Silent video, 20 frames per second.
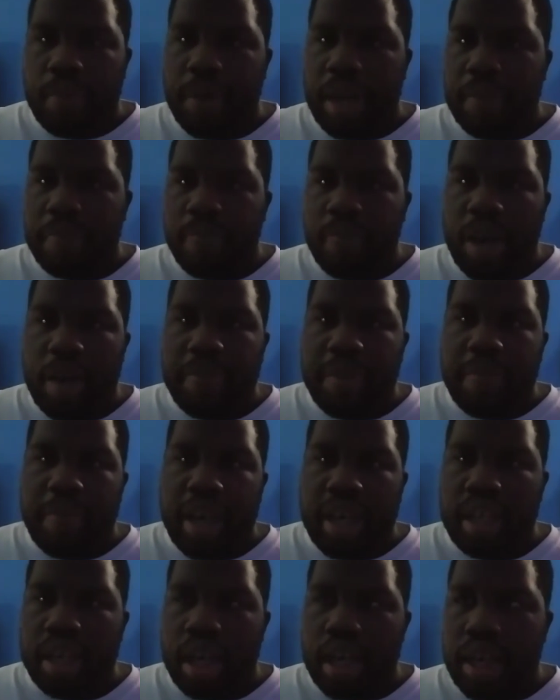might be
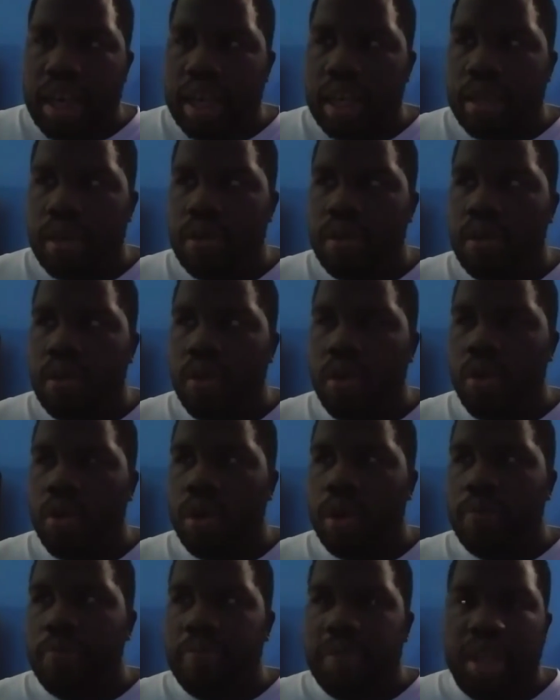match of the night,
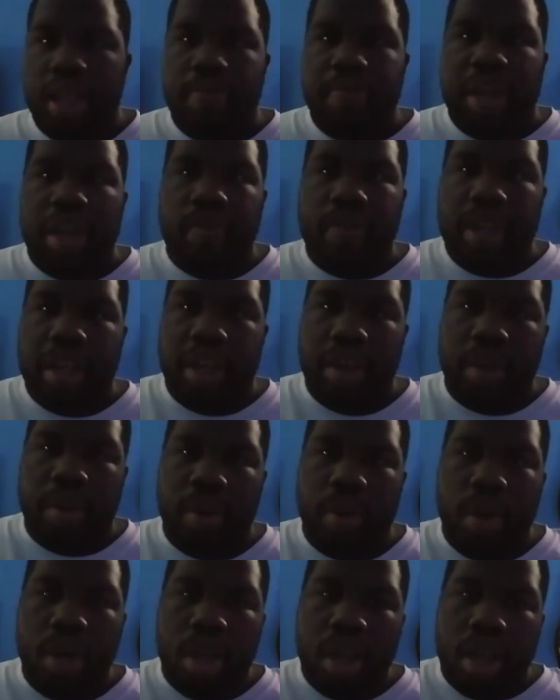or this match right
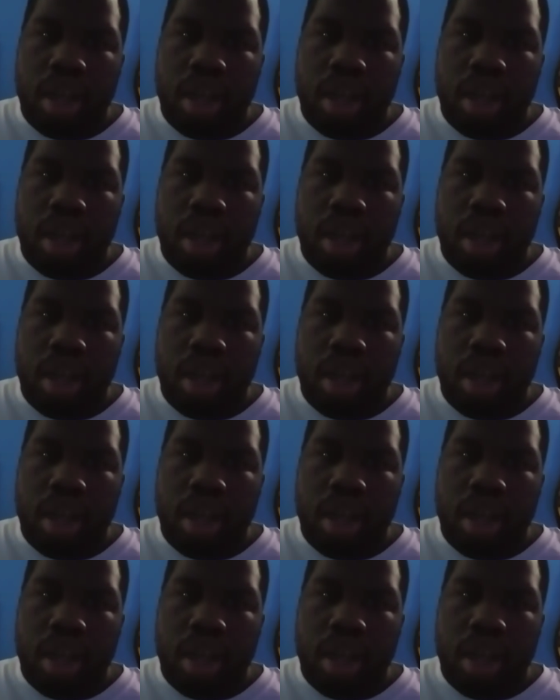here,